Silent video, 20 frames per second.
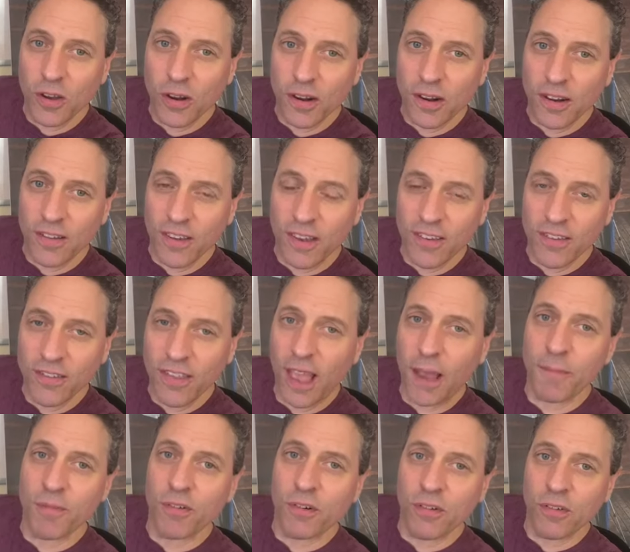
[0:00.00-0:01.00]
You're going to say
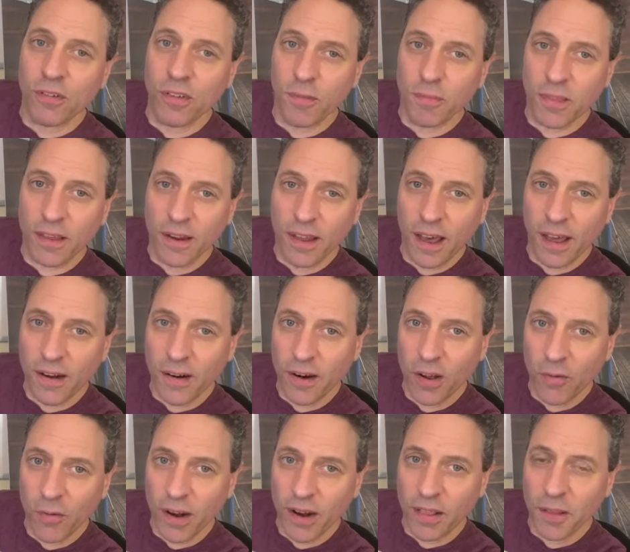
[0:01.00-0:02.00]
Stamford or something. I don't
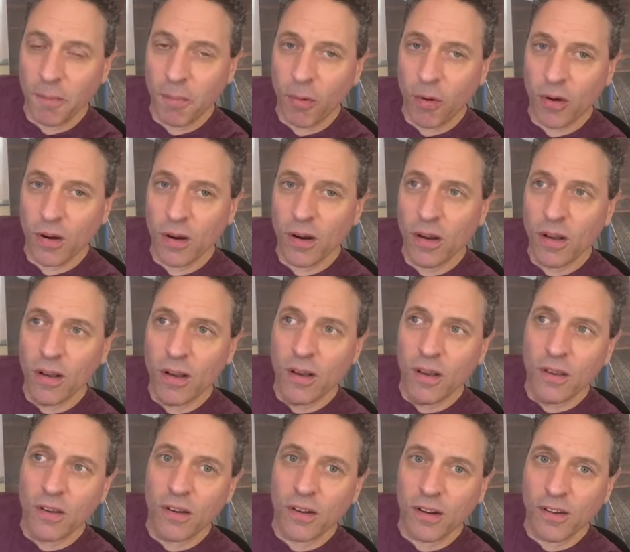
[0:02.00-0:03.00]
know, right on the border.
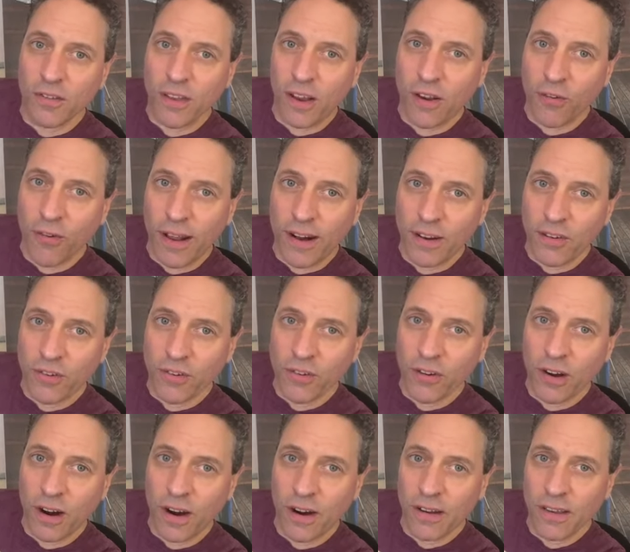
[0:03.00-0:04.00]
You're going to say
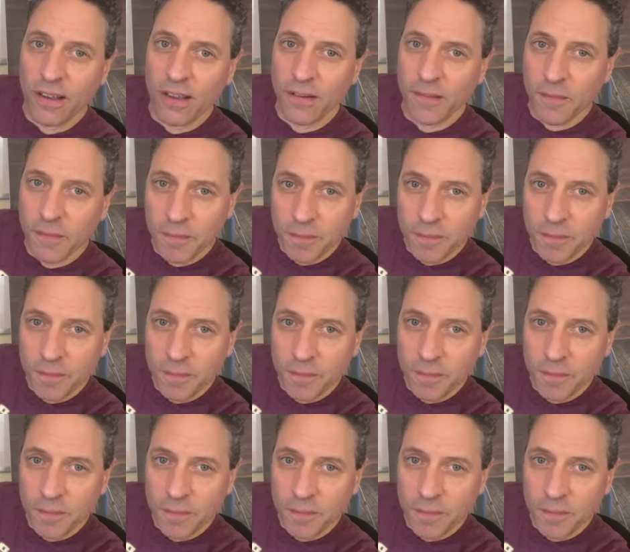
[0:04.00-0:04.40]
Greenwich, aren't you?